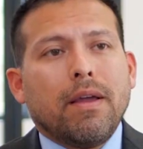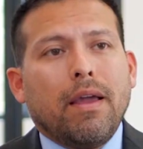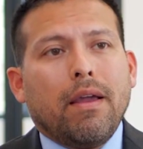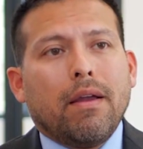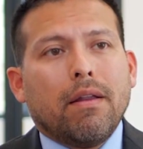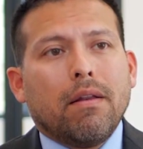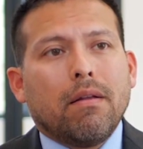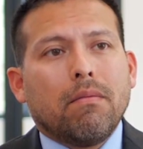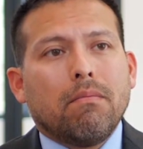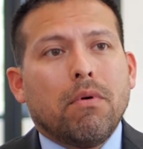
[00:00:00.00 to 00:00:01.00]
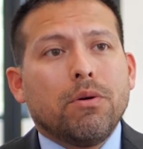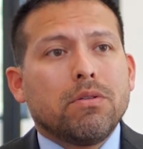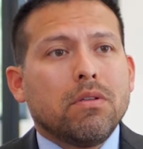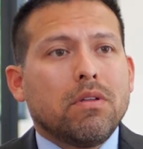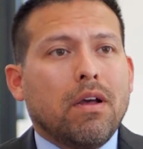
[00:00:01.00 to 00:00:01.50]
and
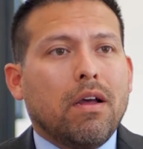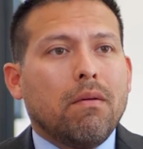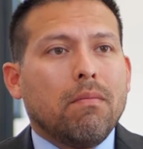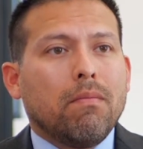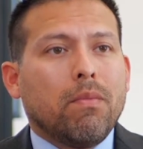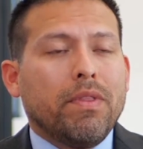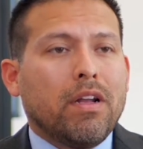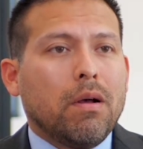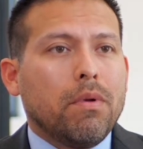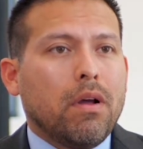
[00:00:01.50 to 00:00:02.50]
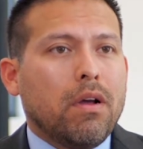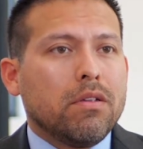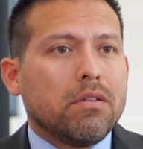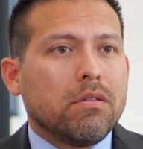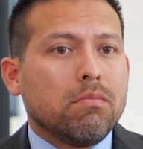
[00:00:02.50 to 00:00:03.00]
most of the time, when they come to
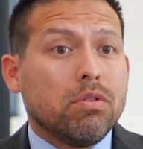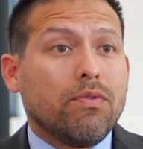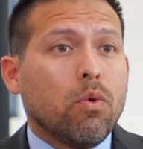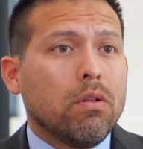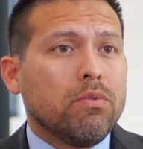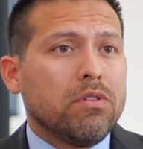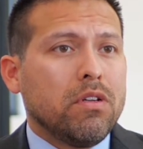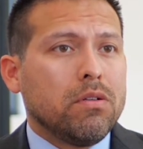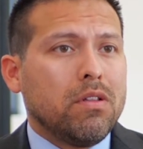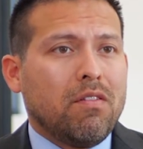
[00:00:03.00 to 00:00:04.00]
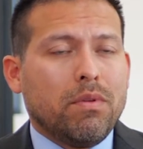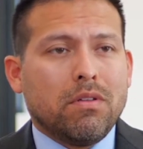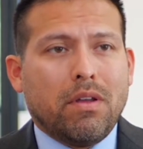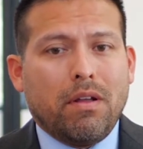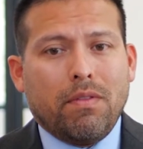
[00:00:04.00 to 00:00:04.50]
us before the procedure, they've been
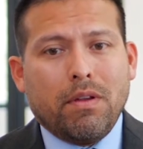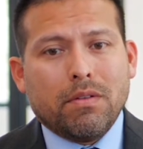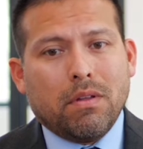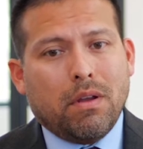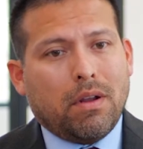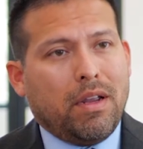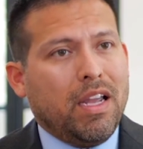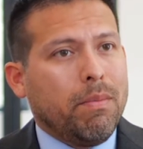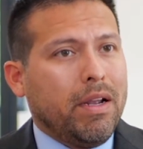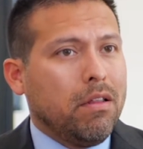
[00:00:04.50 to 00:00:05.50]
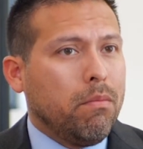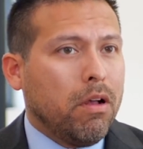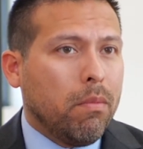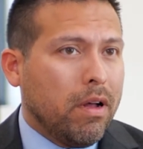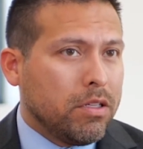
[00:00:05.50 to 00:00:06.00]
saying things like, I can't make it to the
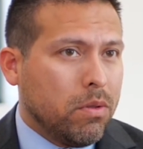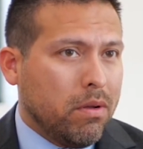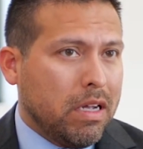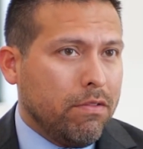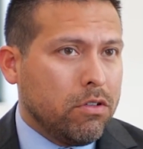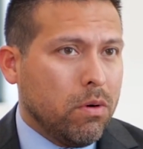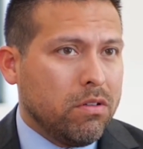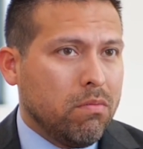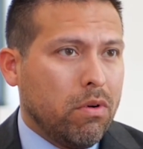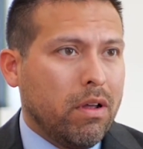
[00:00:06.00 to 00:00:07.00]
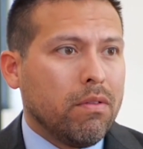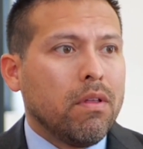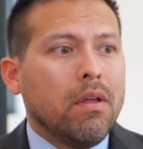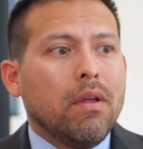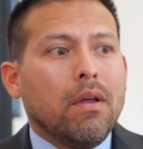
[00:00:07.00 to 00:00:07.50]
mailbox without having shortness of breath.
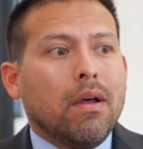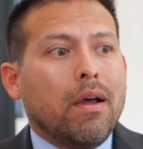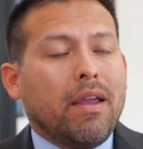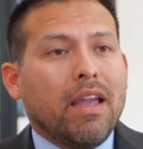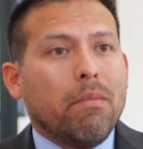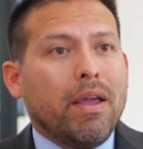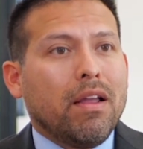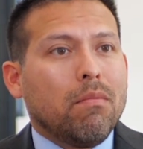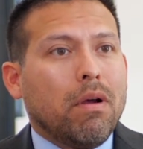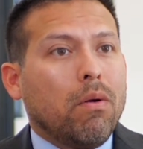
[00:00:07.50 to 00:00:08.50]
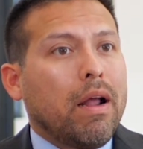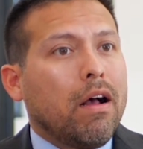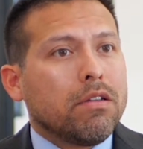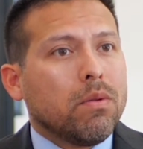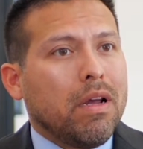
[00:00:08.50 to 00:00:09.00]
I can't make it in my own
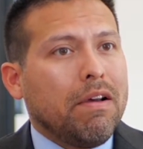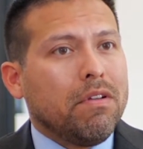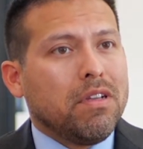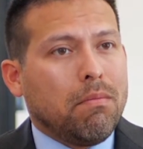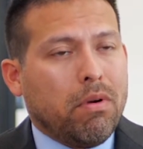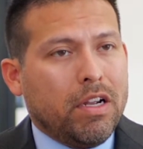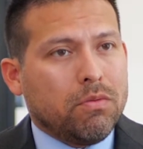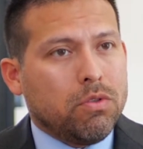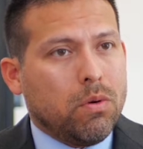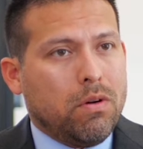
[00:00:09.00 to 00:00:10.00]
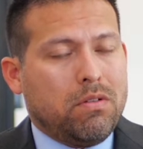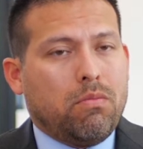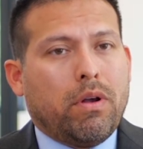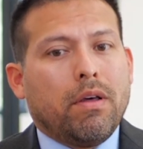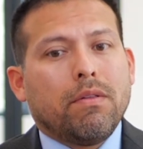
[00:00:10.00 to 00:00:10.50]
house without having to take breaks from shortness
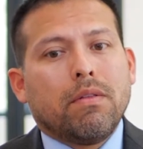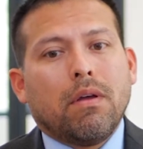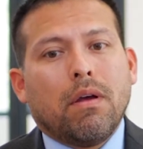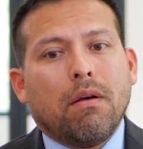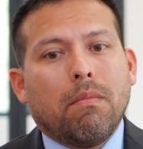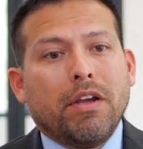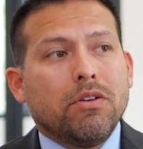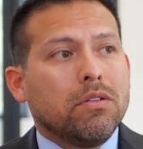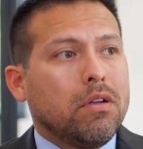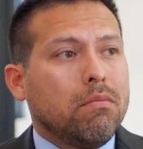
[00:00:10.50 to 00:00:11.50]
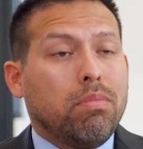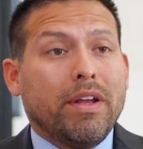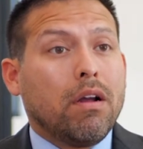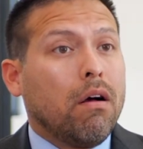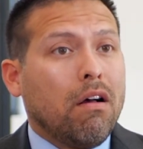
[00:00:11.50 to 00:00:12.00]
of breath. Um, I used to could
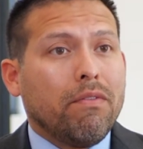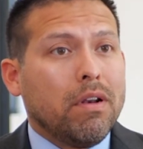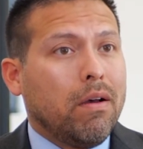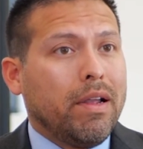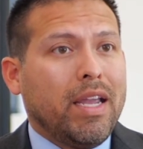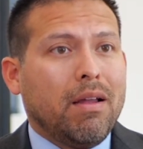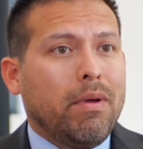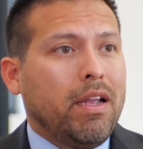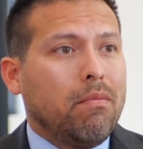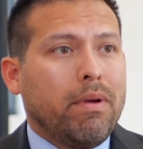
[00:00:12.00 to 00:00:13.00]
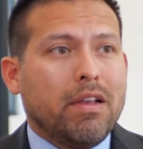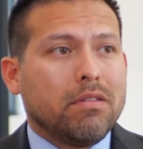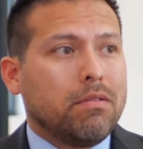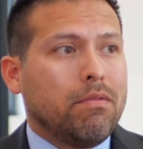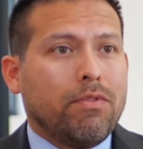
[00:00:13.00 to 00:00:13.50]
play golf, and now I can't make it
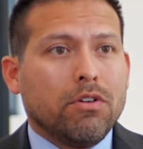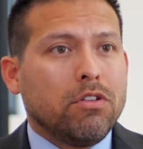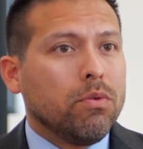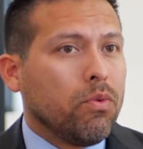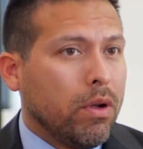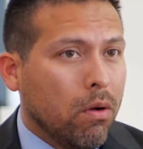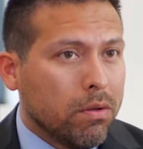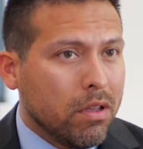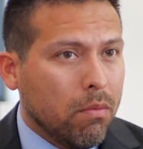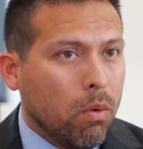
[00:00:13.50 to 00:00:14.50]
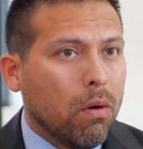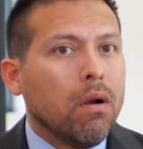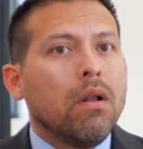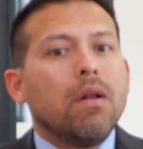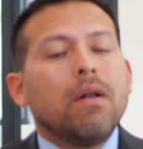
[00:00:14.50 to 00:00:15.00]
past the first two or three holes anymore.